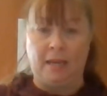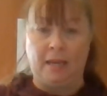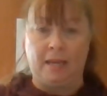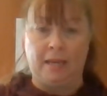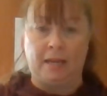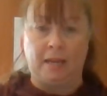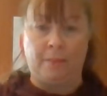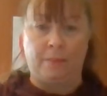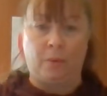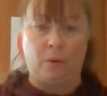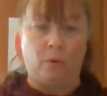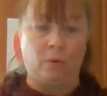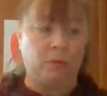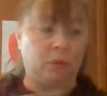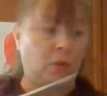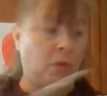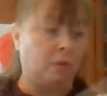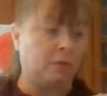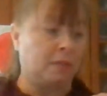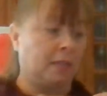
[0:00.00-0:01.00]
And I poked
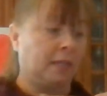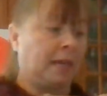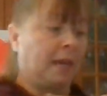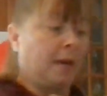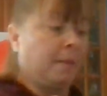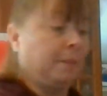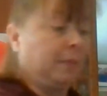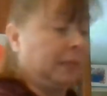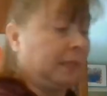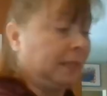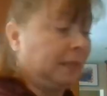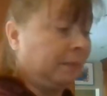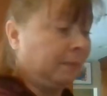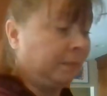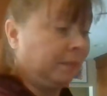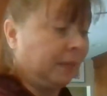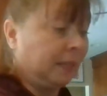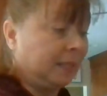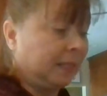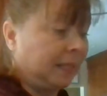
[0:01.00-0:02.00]
holes, again, but
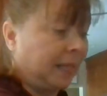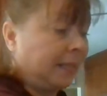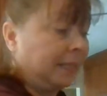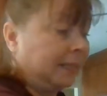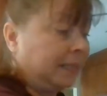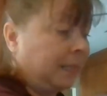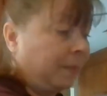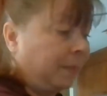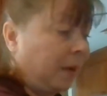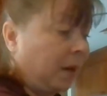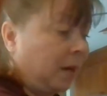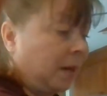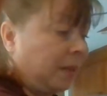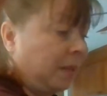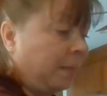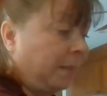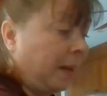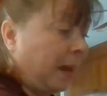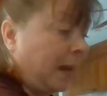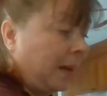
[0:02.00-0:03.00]
this that's the part of the
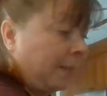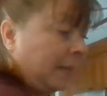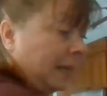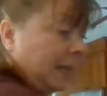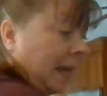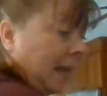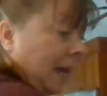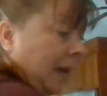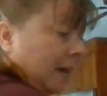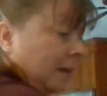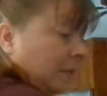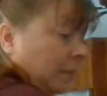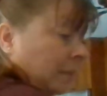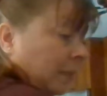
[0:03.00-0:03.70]
mom and dad,